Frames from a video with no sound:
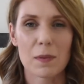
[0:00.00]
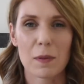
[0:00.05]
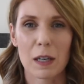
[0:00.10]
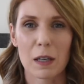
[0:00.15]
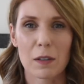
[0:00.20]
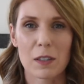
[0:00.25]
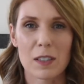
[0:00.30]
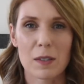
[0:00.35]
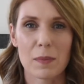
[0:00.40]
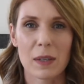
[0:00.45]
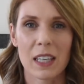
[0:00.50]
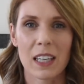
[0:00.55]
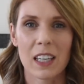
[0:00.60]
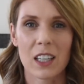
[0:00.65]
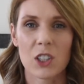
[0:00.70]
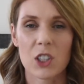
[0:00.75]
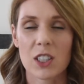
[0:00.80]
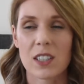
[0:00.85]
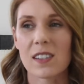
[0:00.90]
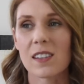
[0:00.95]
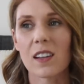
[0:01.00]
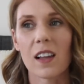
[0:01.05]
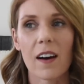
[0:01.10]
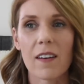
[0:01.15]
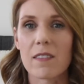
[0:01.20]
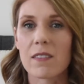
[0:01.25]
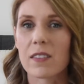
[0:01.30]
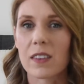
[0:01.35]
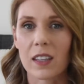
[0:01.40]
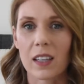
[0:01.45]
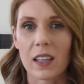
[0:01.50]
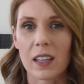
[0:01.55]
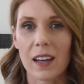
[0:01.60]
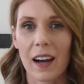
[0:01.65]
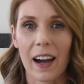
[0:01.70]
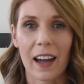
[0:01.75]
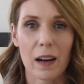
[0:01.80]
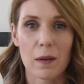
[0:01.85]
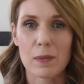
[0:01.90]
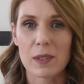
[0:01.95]
makes me just love the
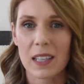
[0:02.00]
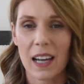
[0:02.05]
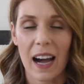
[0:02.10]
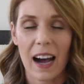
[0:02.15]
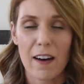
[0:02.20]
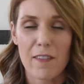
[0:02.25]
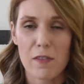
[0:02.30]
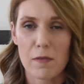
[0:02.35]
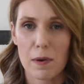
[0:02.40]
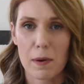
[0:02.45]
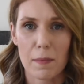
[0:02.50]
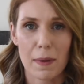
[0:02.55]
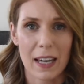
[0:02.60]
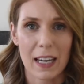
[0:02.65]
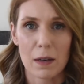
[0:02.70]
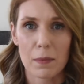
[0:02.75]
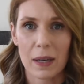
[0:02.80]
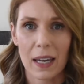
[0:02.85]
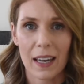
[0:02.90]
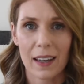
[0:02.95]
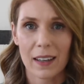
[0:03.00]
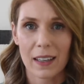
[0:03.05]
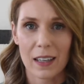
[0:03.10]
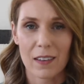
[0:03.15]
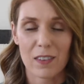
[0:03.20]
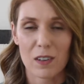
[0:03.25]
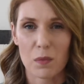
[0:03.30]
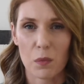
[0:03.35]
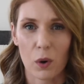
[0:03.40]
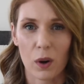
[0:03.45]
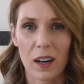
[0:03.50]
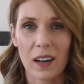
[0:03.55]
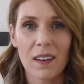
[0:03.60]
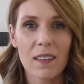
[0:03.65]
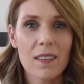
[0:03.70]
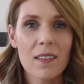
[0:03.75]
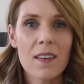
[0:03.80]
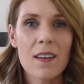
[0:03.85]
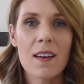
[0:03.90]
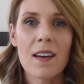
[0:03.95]
items I have in my makeup kit even more.